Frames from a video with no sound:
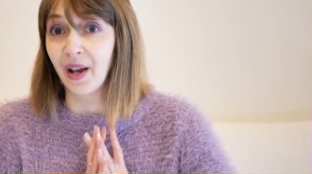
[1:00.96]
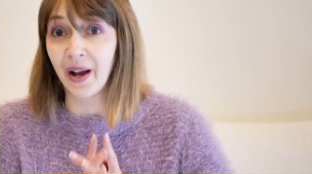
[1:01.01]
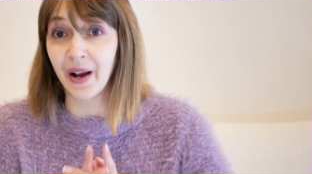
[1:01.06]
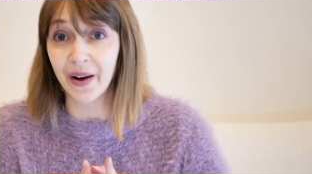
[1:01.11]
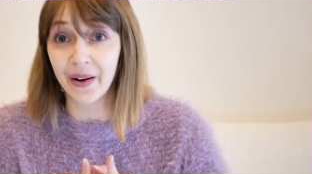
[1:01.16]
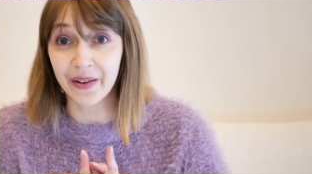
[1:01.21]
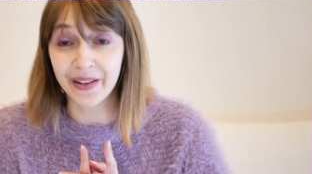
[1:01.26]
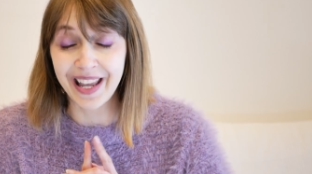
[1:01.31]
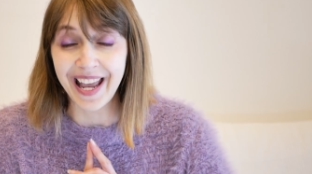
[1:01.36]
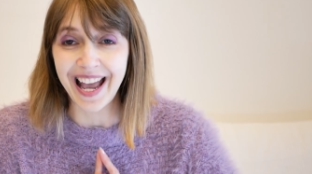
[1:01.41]

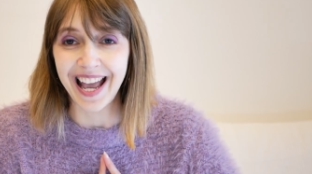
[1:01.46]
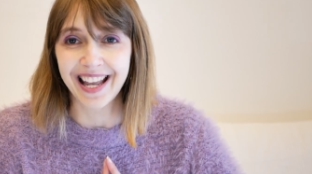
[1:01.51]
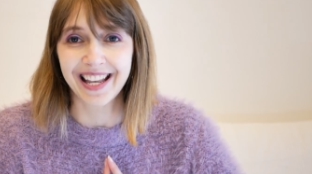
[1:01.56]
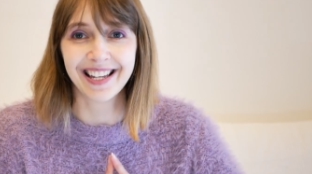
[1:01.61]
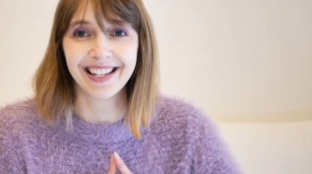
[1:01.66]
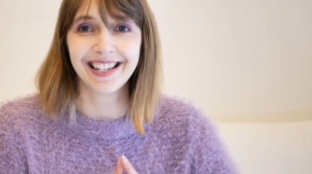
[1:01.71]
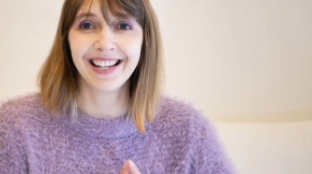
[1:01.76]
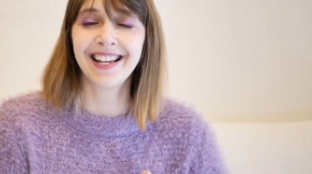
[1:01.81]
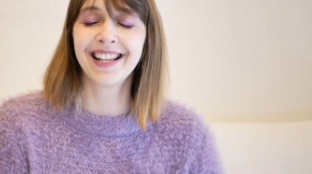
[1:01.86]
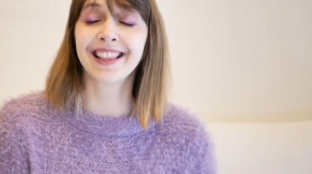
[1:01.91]

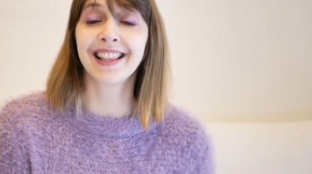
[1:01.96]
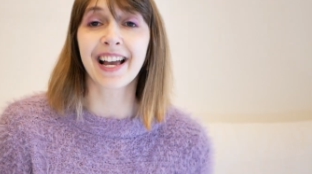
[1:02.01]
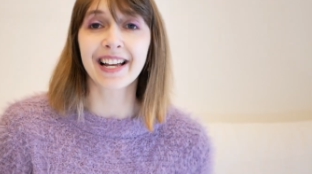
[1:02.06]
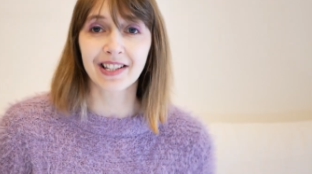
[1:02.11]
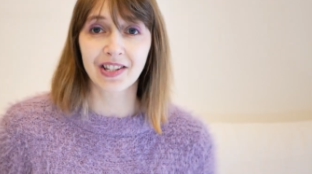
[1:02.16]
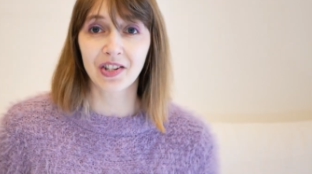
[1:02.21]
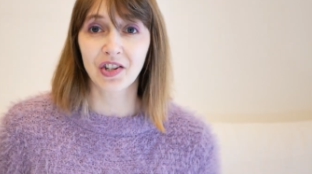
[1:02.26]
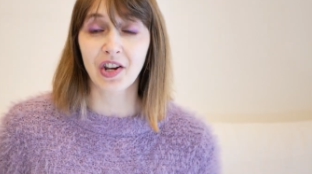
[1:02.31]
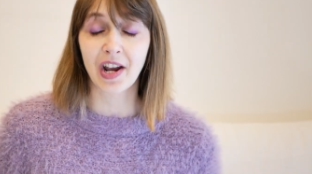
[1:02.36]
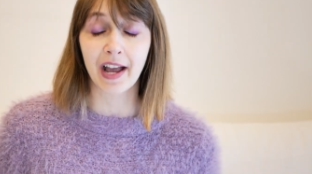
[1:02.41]
Okay,
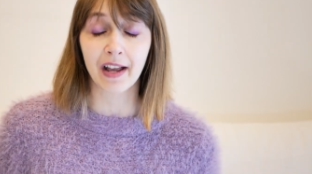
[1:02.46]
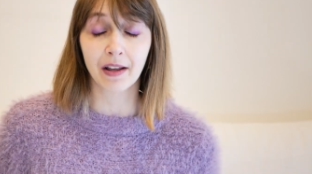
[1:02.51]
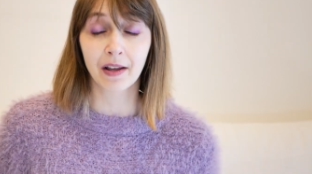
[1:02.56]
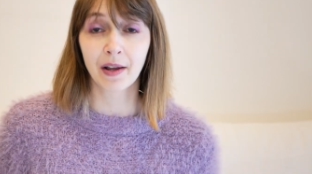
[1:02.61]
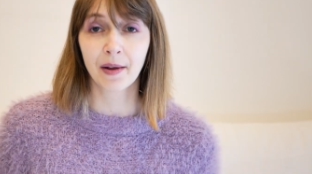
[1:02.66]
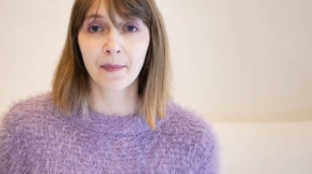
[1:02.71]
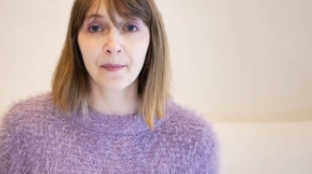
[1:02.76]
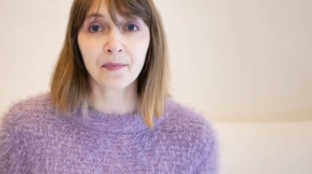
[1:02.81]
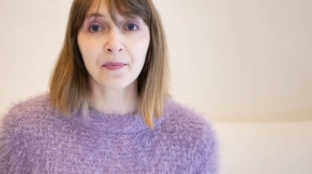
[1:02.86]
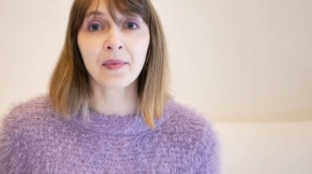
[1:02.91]
let's check.
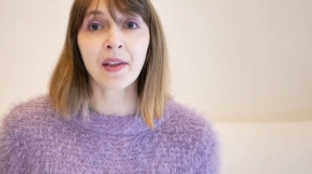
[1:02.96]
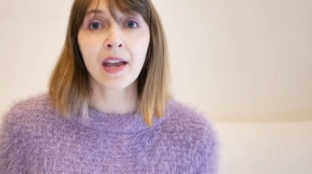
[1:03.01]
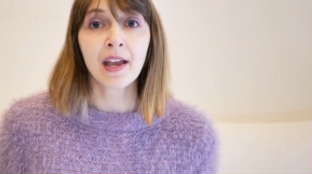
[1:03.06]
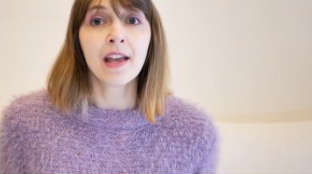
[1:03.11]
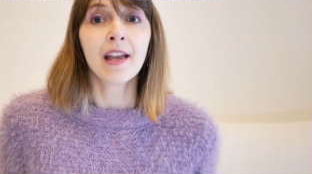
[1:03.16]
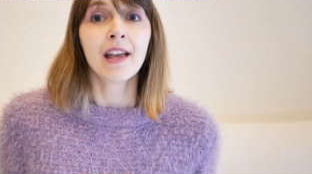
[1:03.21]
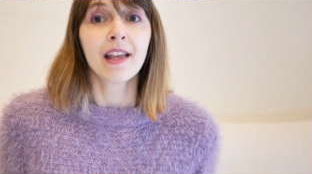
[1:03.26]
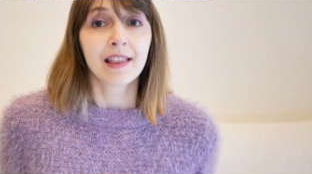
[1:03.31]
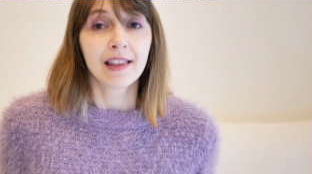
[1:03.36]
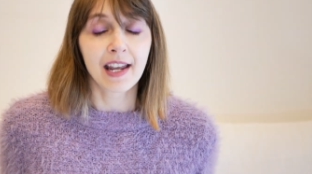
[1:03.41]

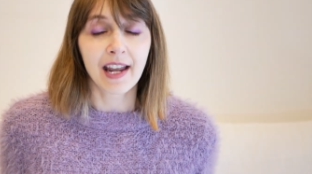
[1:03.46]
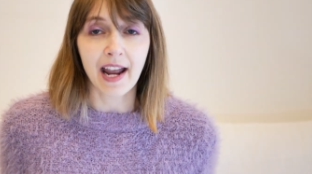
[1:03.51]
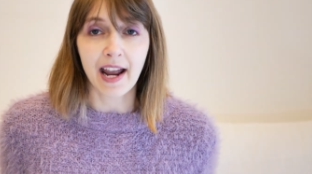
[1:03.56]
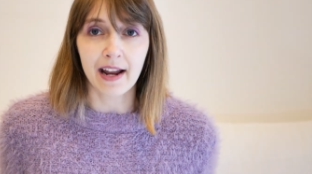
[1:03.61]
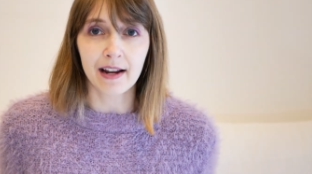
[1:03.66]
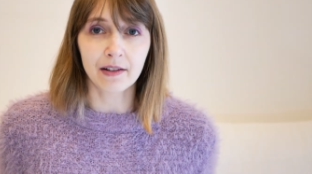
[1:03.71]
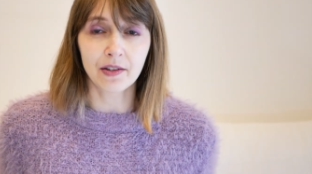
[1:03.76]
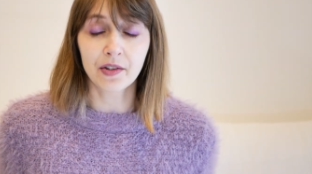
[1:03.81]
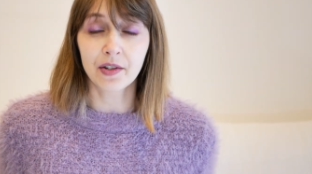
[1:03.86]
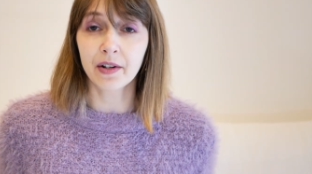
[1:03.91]
The
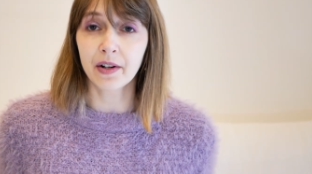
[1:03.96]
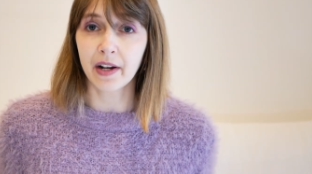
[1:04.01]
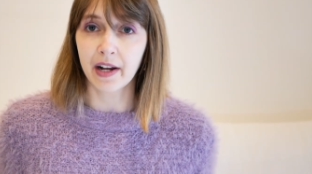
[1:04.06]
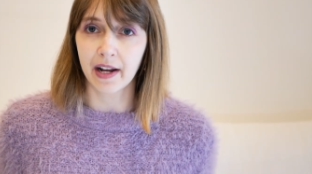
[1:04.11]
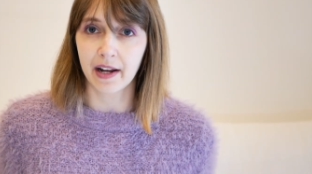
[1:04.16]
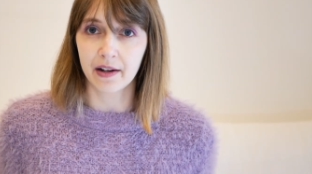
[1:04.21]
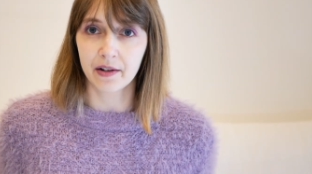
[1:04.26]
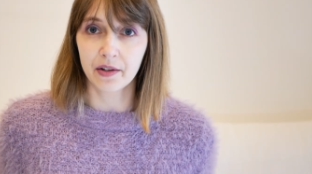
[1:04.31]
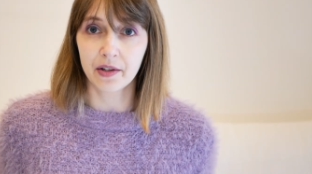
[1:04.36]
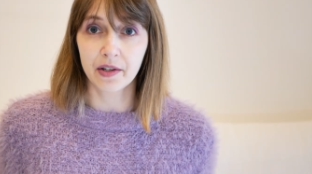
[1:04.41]
answer
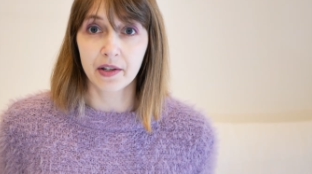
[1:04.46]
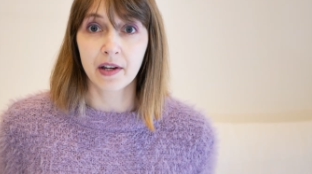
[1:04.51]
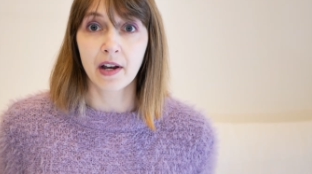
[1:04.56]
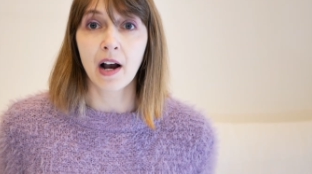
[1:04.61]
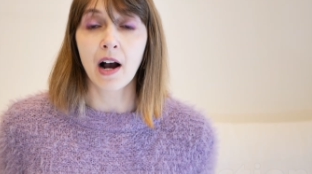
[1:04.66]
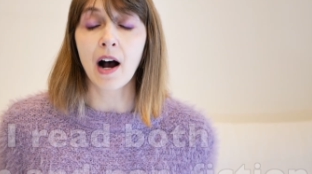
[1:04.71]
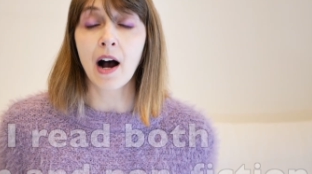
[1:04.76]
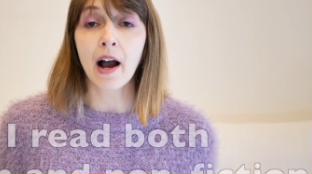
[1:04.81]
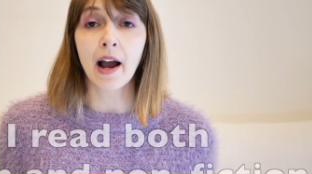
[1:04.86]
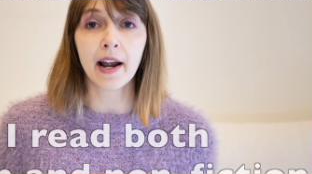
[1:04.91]
is
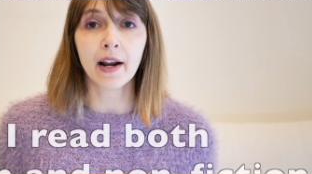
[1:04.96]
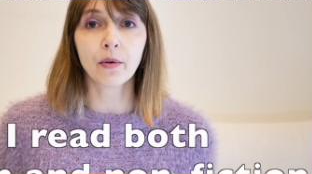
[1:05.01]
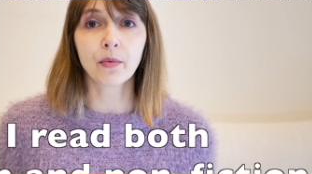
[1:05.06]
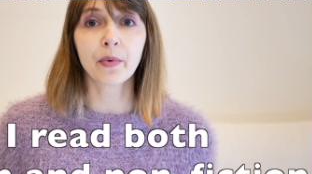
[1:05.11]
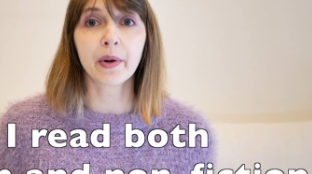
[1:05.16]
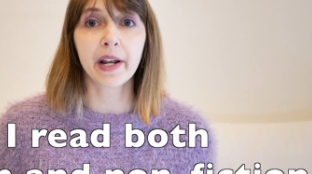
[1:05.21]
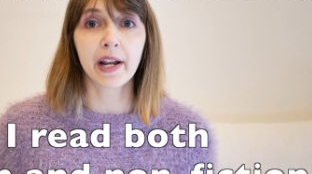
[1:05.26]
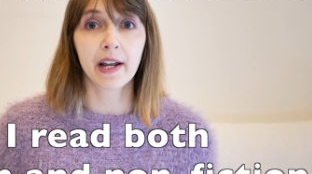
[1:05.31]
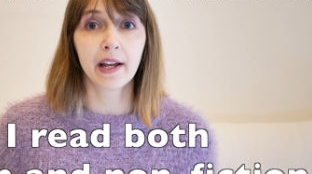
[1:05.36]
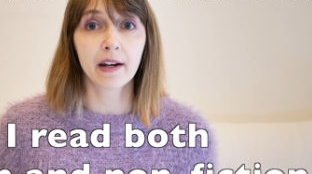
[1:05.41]
I
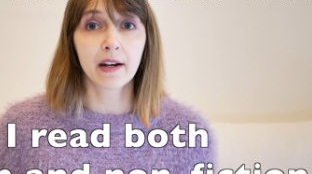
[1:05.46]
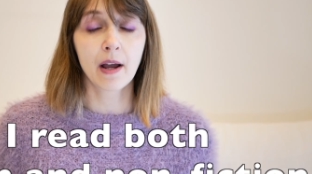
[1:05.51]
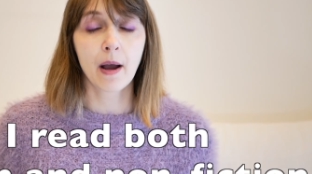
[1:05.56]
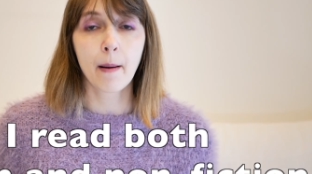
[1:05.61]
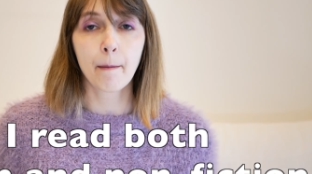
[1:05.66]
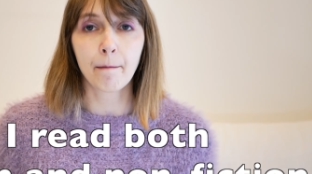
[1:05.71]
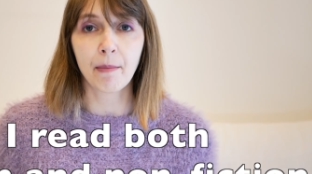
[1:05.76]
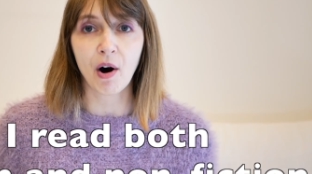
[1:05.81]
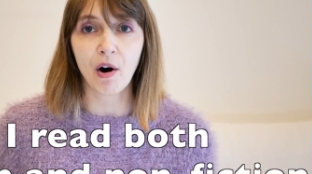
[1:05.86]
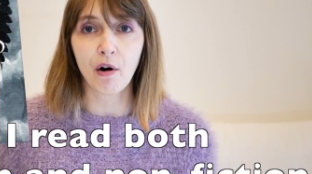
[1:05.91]
read
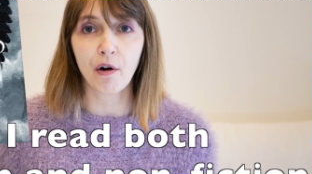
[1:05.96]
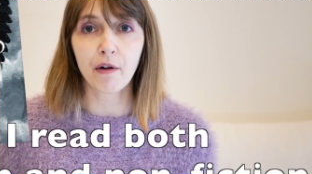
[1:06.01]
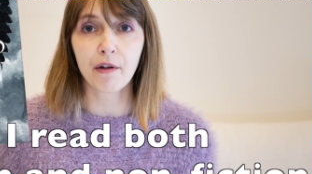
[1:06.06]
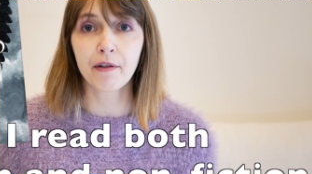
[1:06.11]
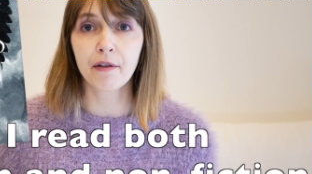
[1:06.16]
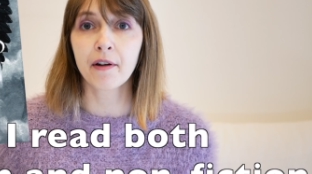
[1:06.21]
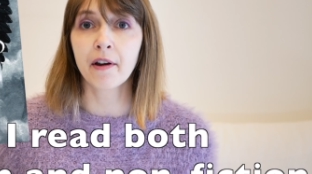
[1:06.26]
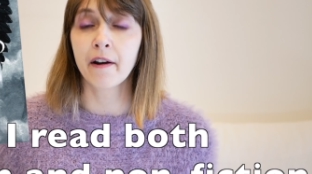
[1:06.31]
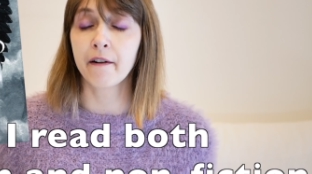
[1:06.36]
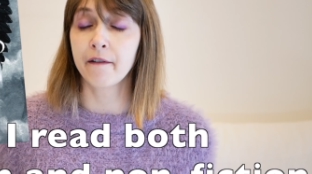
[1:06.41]

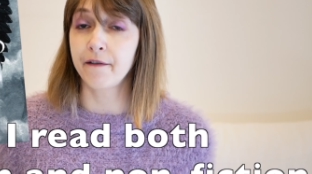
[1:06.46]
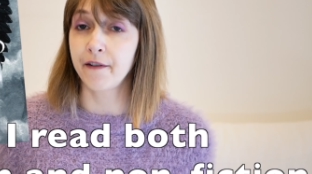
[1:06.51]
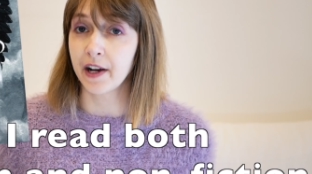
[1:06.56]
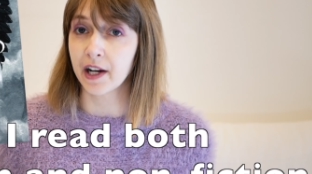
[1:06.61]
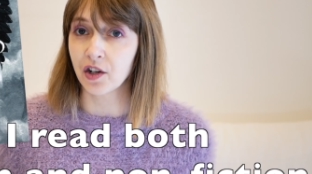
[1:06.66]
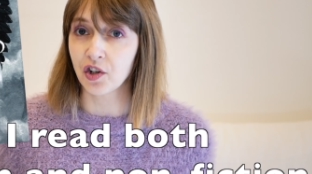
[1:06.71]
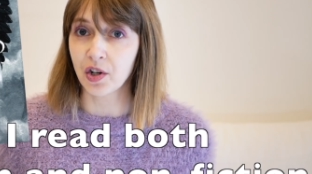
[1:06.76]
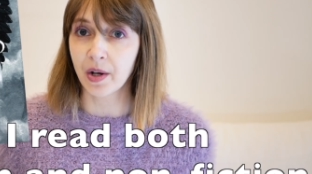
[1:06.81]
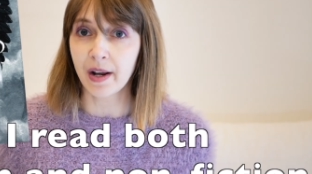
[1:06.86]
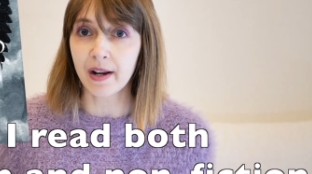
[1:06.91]
both
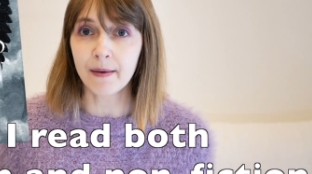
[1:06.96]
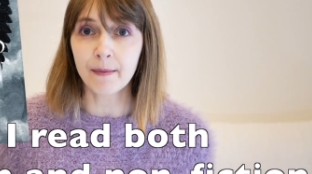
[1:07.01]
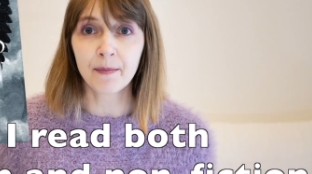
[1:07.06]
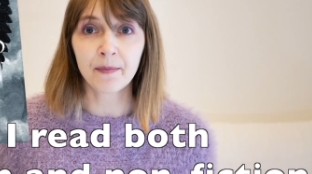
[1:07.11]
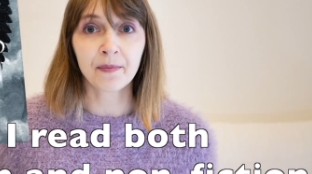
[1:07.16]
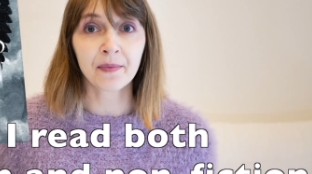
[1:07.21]
fiction